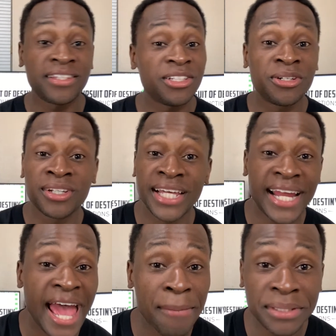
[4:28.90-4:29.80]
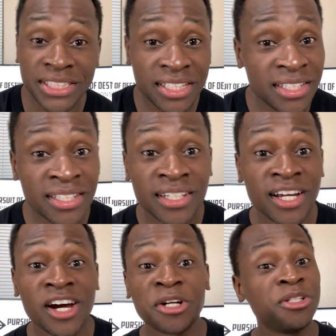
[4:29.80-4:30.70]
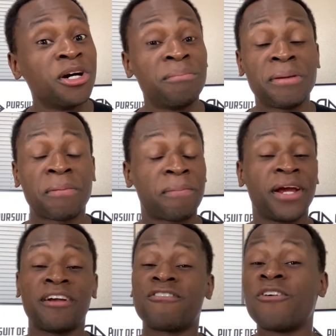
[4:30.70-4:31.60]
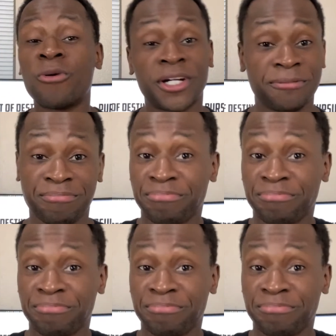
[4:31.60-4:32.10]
Either you're going to let it happen to you or you're going to be prepared for it.